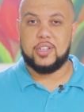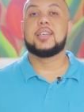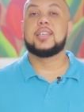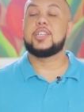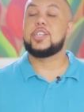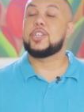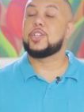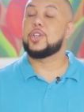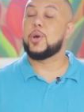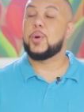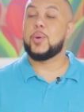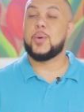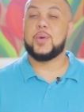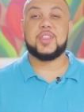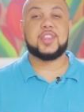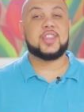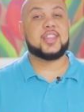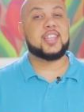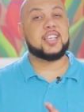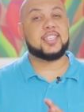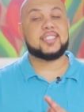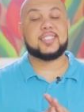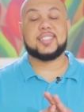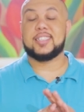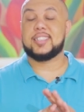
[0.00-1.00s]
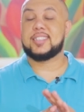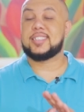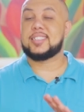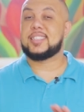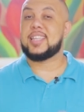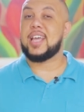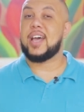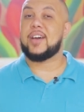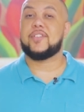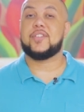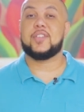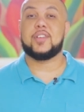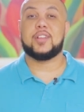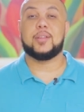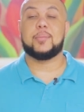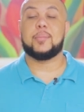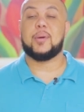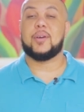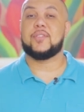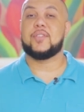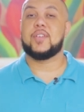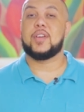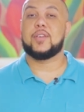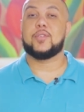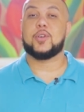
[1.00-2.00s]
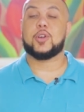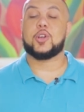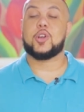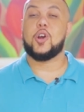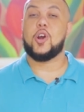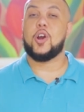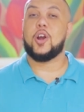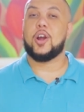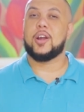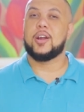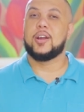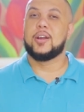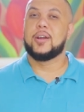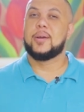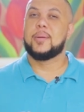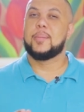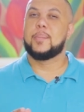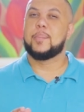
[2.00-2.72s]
You know, this is definitely my favorite car,